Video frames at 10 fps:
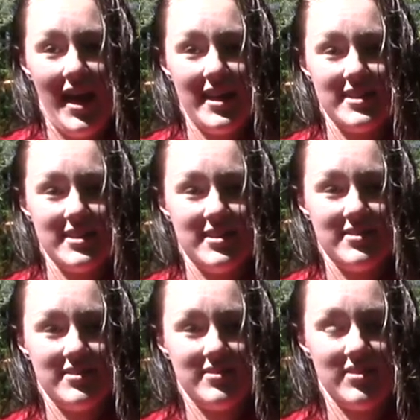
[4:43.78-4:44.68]
and
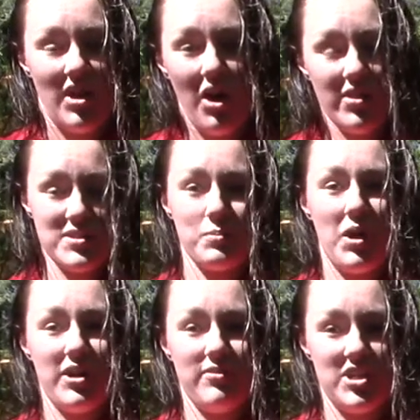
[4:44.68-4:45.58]
all this
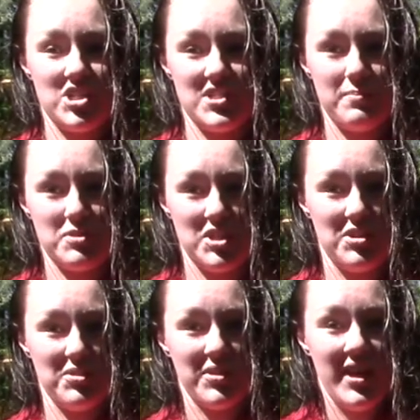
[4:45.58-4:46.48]
water rushes up to
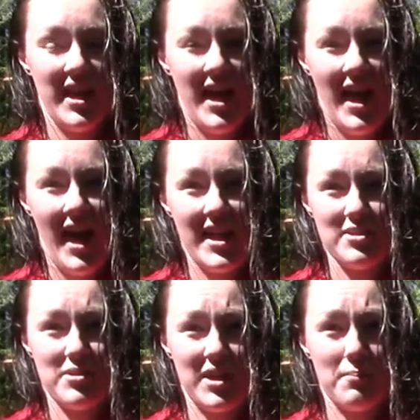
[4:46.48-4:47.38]
you and
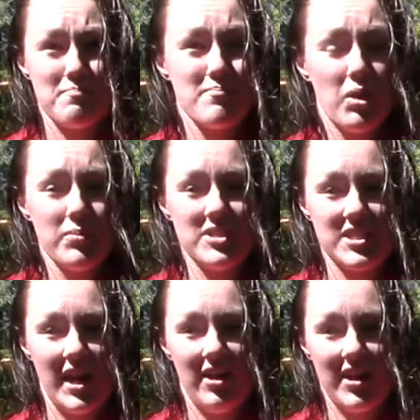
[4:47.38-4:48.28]
you get a
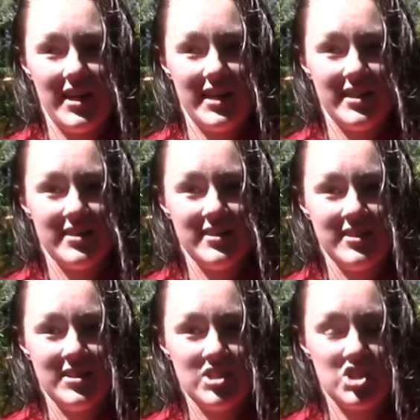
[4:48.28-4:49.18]
momentary
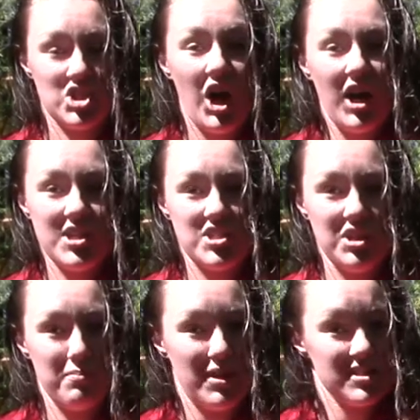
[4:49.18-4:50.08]
shock to
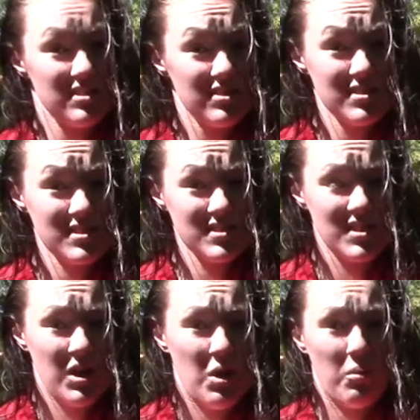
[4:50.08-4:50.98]
your muscles
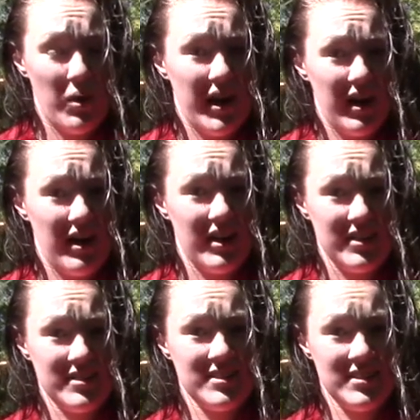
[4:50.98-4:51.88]
where
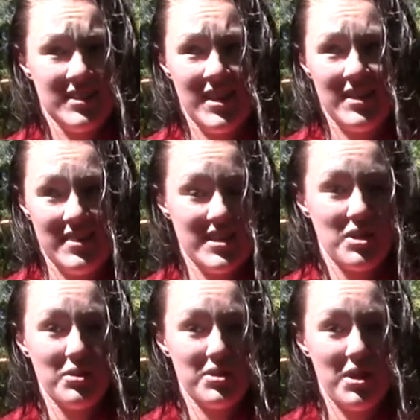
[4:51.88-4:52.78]
they
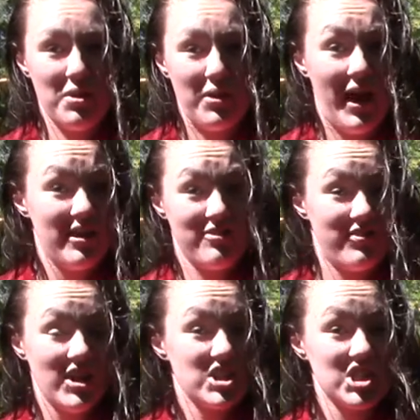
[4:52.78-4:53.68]
don't know how to
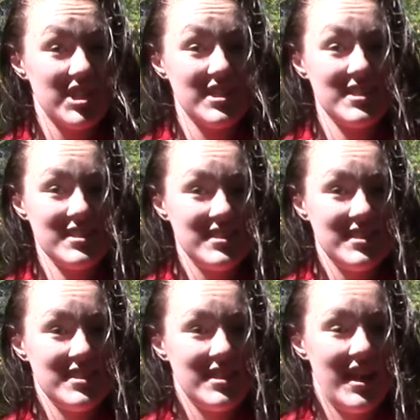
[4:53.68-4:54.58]
function
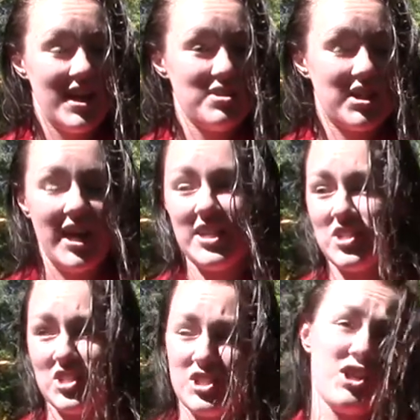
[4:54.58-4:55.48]
and you're kind of
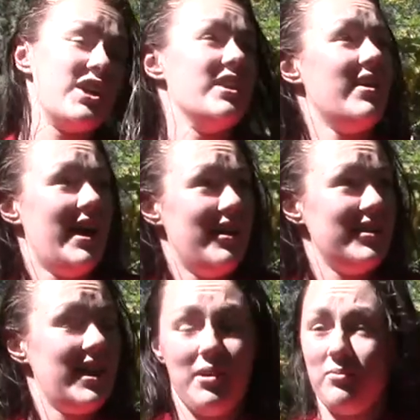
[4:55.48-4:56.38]
just looking
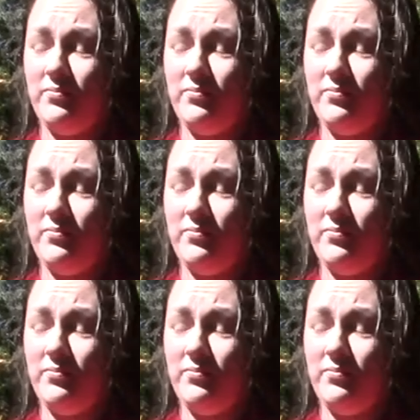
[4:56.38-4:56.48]
around like